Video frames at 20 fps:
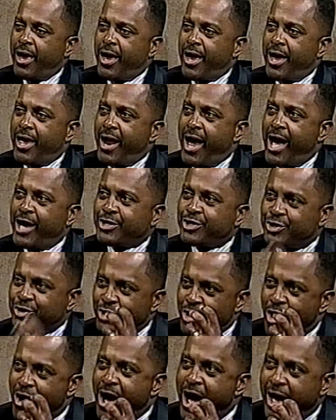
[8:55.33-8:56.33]
And I
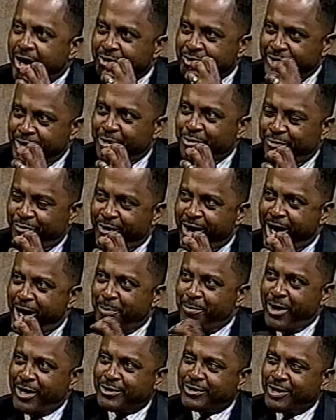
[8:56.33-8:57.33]

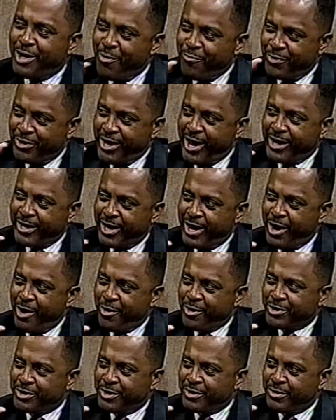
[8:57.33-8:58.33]
identified myself in that
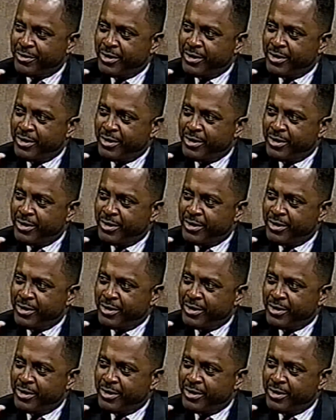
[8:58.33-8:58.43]
character.